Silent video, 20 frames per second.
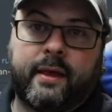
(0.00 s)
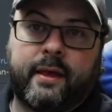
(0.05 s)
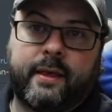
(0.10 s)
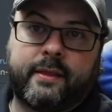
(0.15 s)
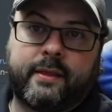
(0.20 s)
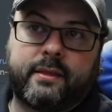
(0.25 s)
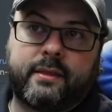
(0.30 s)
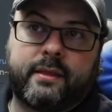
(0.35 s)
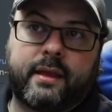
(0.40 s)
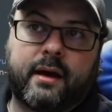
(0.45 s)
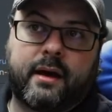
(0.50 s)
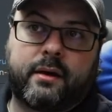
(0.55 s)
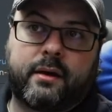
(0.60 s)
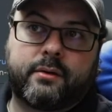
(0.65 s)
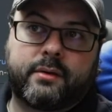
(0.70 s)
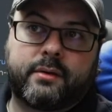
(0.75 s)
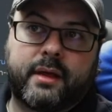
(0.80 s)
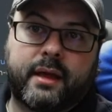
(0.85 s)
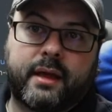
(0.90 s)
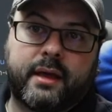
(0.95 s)

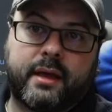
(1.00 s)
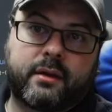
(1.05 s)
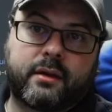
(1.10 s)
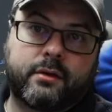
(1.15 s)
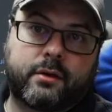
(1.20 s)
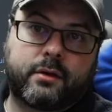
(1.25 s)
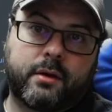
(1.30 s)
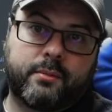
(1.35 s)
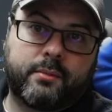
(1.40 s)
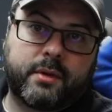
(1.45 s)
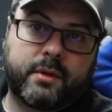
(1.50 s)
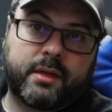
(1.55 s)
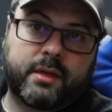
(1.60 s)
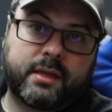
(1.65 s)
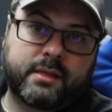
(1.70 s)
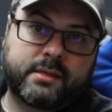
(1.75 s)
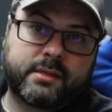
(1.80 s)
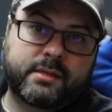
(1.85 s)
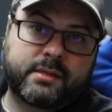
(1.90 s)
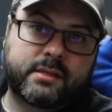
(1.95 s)
now they can come
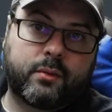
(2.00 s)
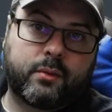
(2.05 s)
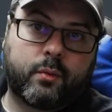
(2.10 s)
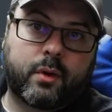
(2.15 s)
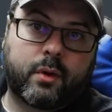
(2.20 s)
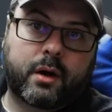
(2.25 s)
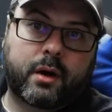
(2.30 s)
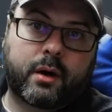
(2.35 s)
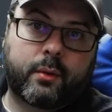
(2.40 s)
in and see where I